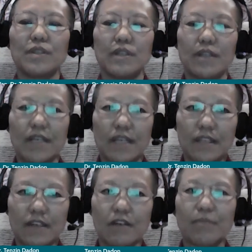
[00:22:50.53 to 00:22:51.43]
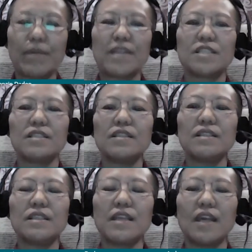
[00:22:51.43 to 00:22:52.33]
and the compassion
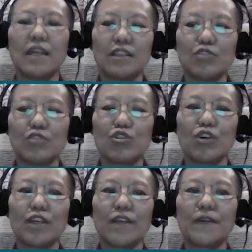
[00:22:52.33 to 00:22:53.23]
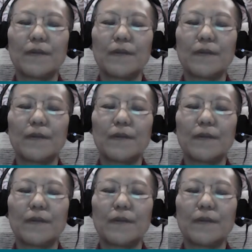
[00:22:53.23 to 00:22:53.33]
and the joy.